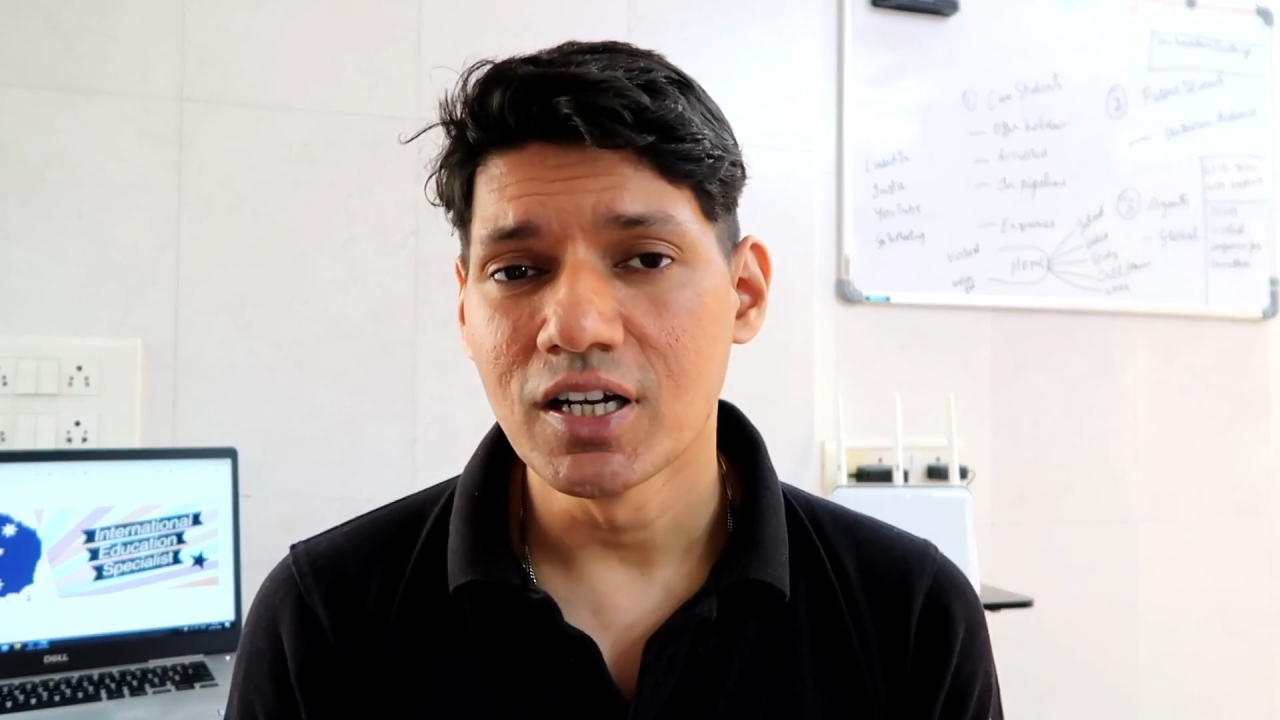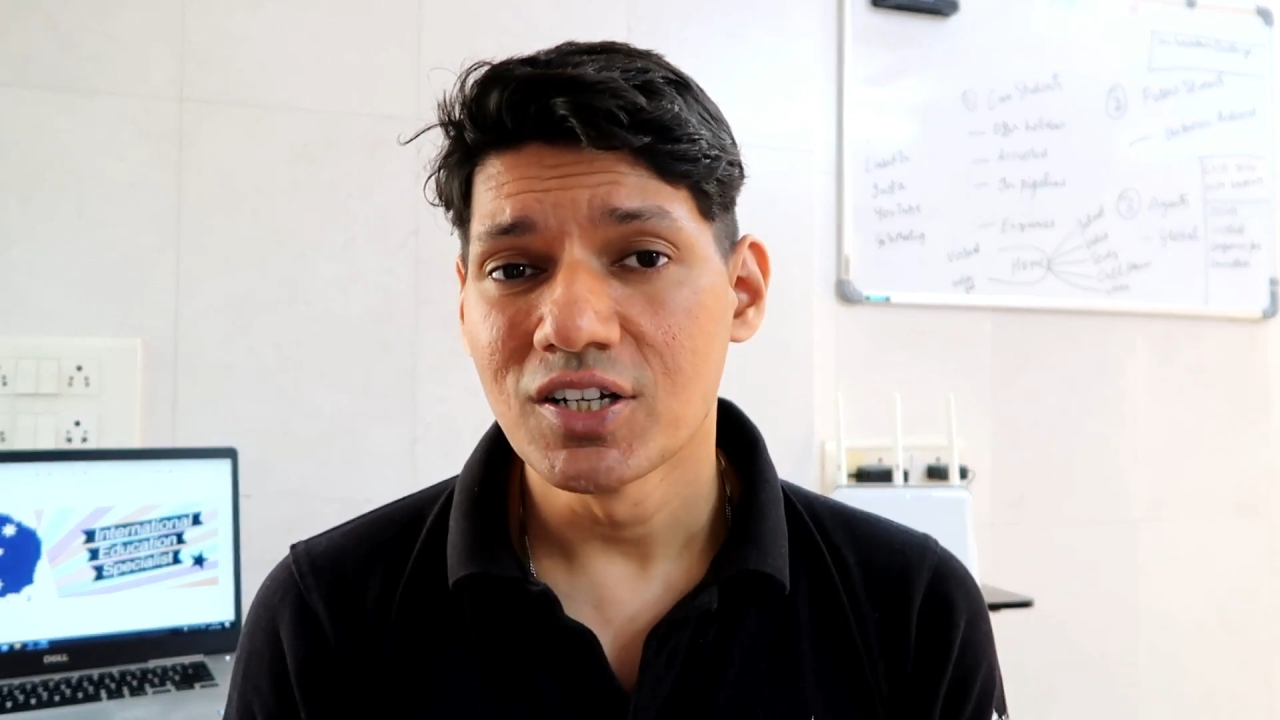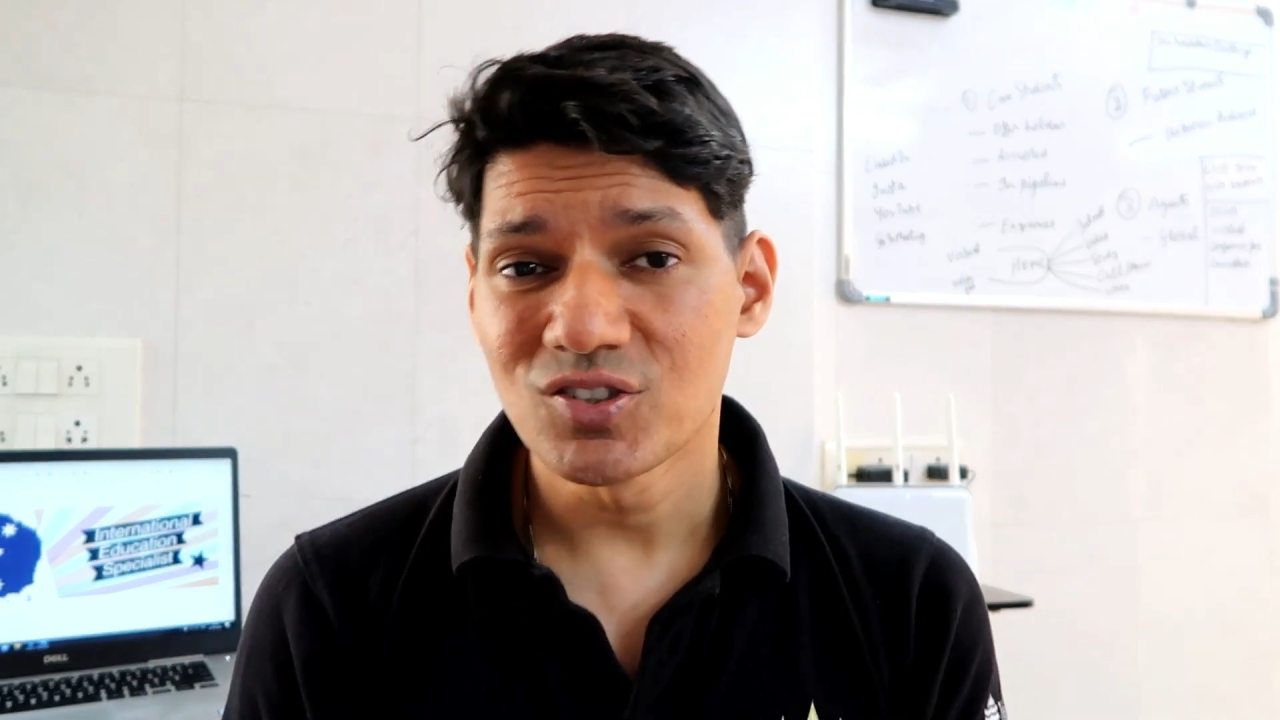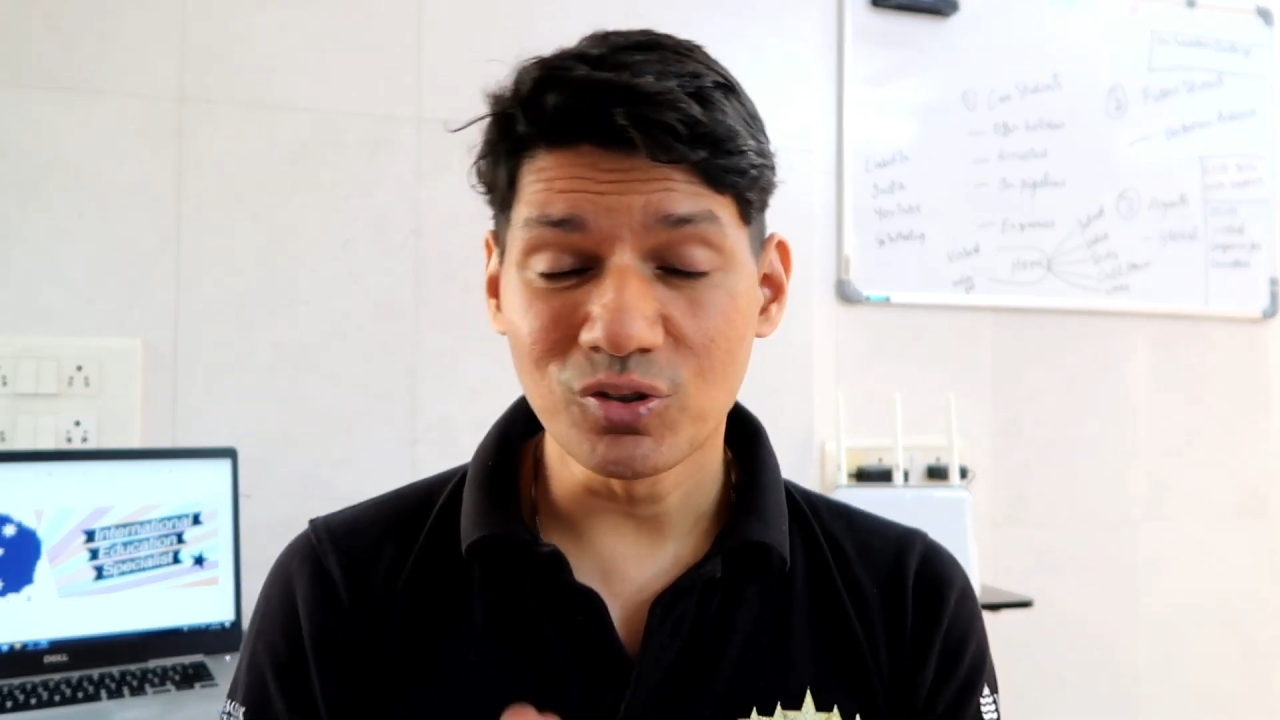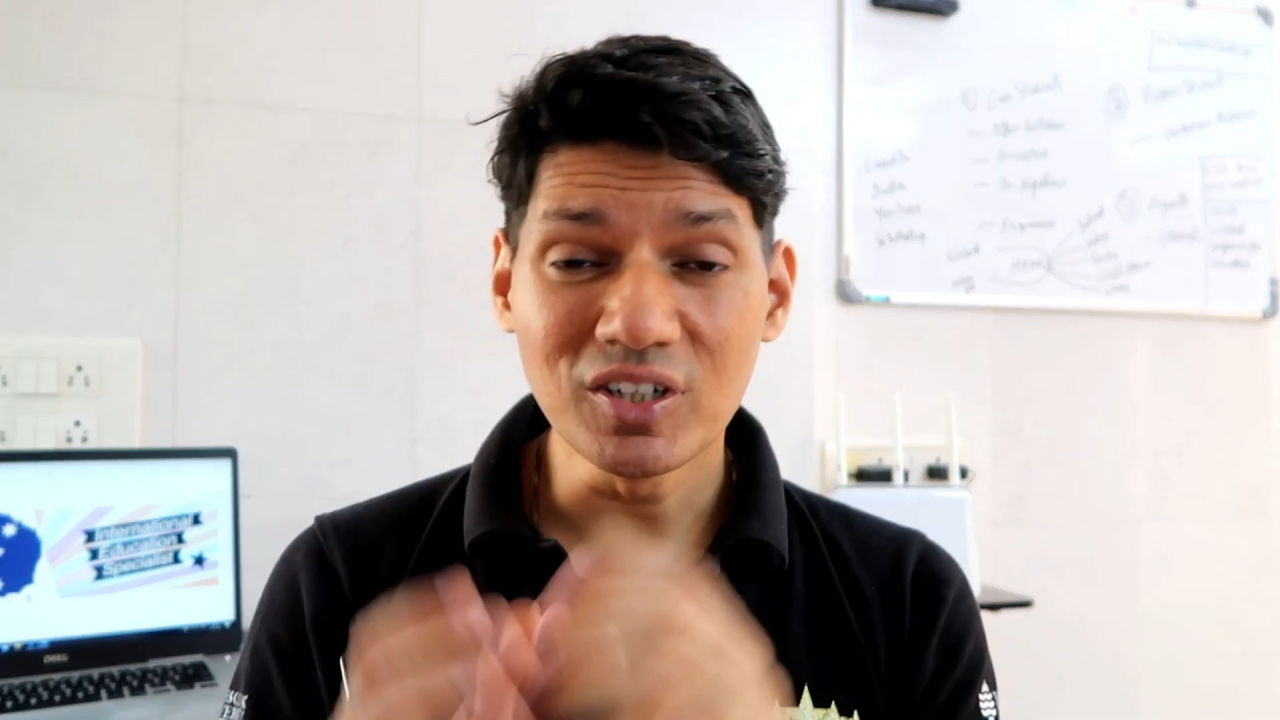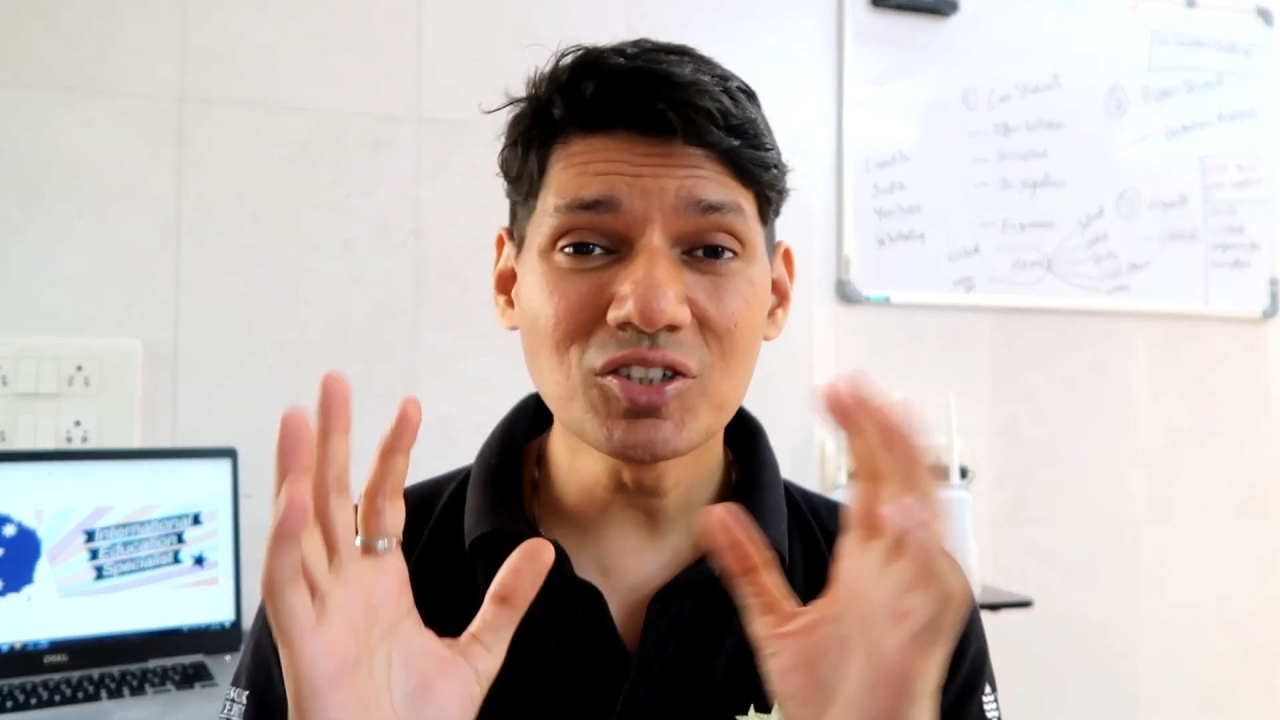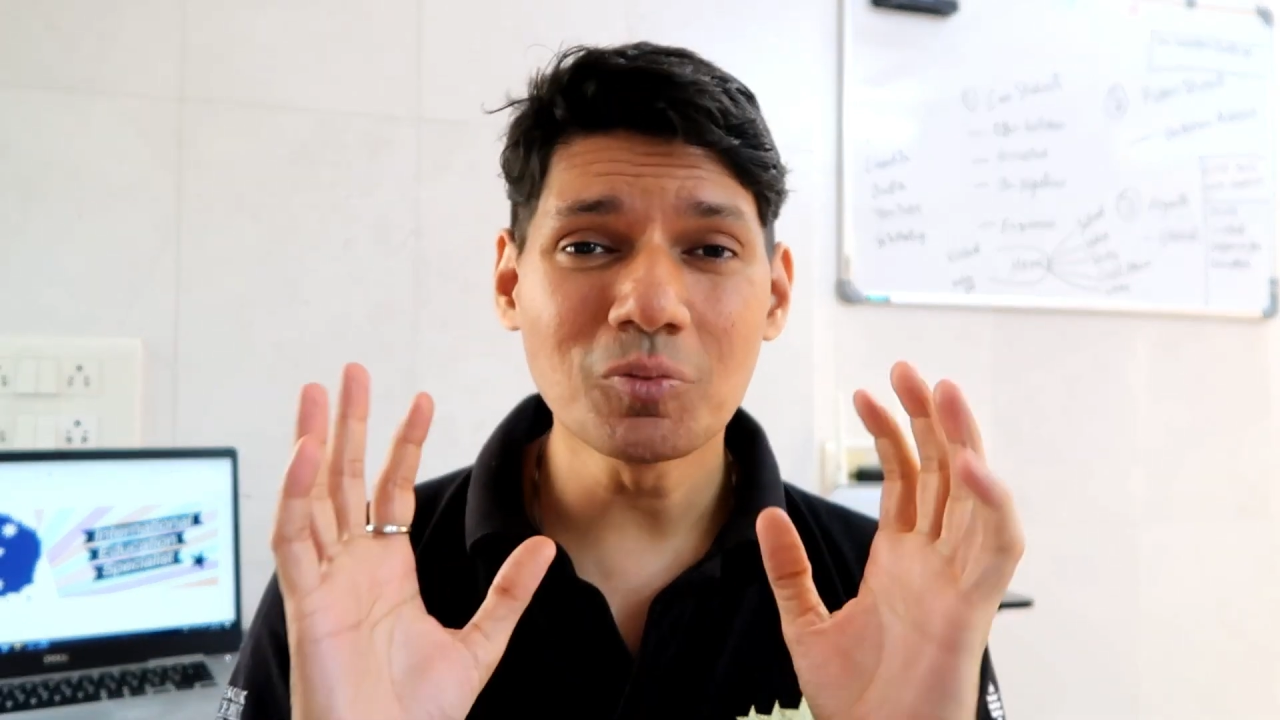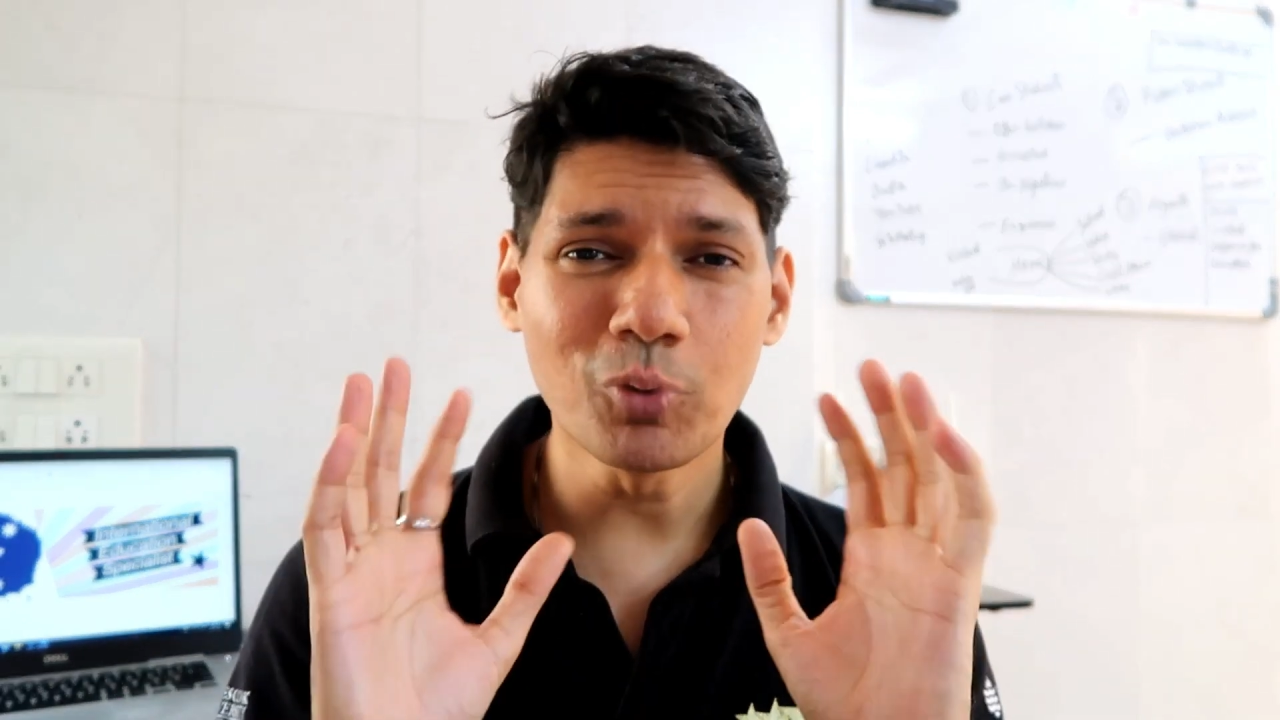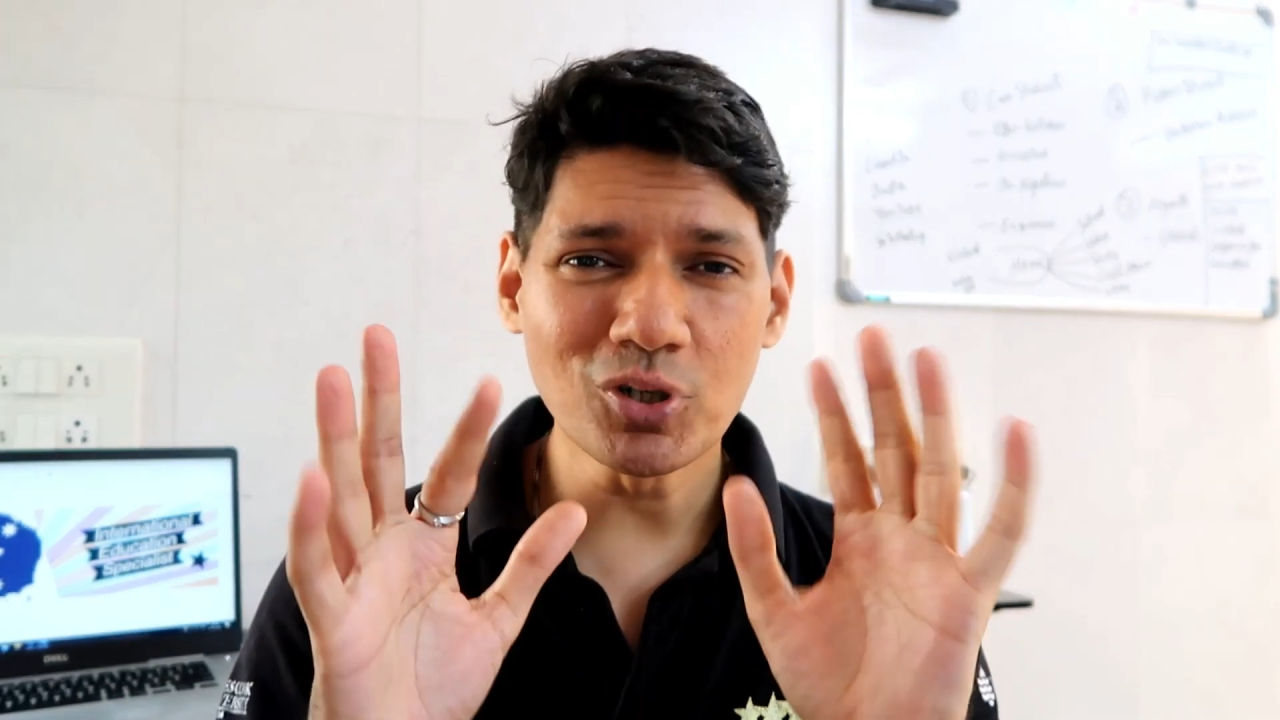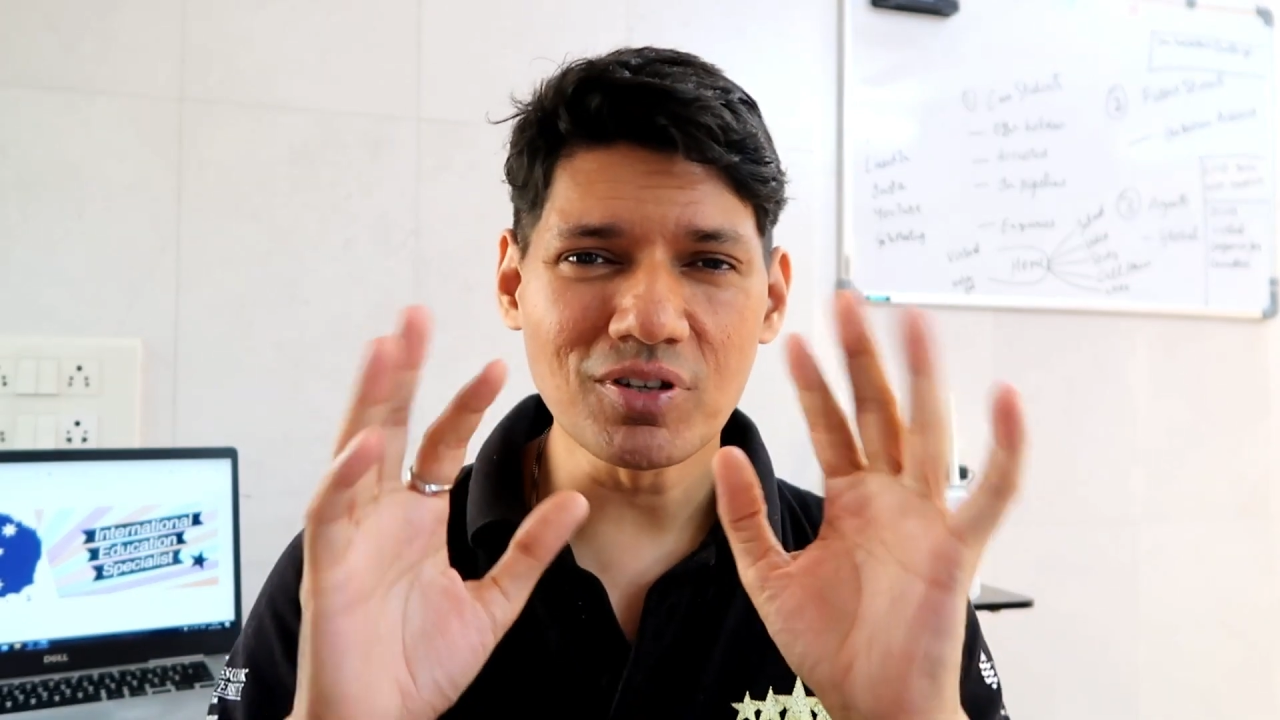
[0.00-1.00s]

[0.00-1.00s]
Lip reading: So you need to put